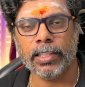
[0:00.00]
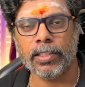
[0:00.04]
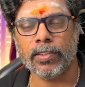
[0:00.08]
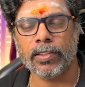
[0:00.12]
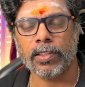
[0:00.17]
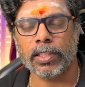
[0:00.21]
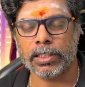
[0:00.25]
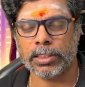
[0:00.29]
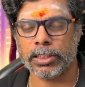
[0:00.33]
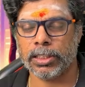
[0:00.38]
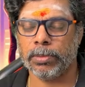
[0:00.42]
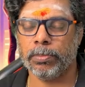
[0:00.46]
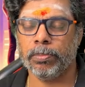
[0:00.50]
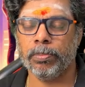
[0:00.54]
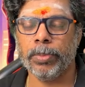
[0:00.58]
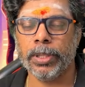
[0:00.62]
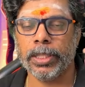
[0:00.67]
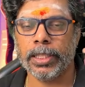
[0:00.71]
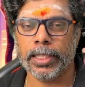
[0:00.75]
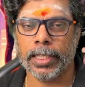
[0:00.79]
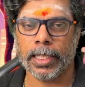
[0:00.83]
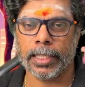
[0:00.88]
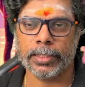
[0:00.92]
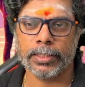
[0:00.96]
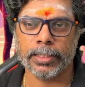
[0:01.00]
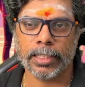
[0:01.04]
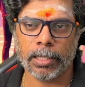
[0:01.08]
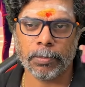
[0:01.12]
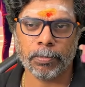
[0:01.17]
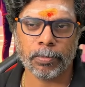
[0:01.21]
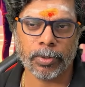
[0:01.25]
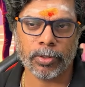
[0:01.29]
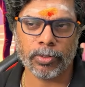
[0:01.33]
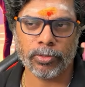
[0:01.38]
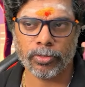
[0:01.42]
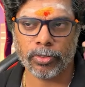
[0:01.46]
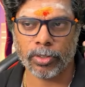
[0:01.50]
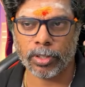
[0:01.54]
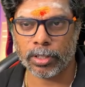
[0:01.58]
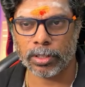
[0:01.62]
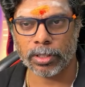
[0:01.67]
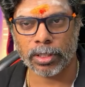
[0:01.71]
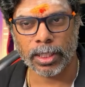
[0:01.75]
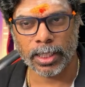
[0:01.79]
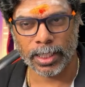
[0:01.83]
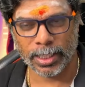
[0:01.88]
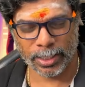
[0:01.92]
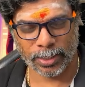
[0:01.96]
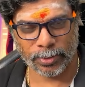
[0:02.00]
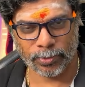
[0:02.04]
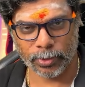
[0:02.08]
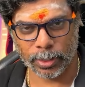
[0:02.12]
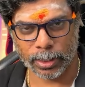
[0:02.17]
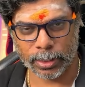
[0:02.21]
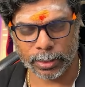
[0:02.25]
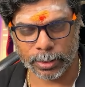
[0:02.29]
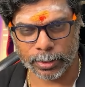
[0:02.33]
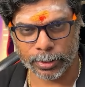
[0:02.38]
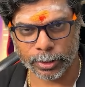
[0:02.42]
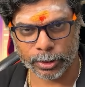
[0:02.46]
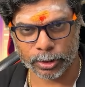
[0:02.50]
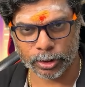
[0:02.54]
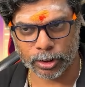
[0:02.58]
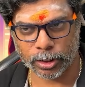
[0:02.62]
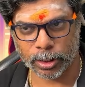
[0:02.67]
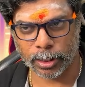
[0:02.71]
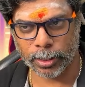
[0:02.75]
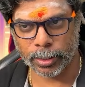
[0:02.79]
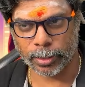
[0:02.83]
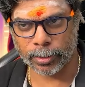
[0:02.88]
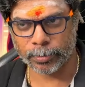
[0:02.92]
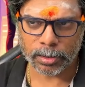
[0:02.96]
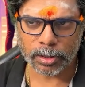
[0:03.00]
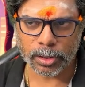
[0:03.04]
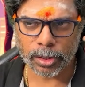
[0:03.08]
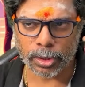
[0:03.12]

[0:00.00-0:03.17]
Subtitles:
was a big example for wealth destroyer.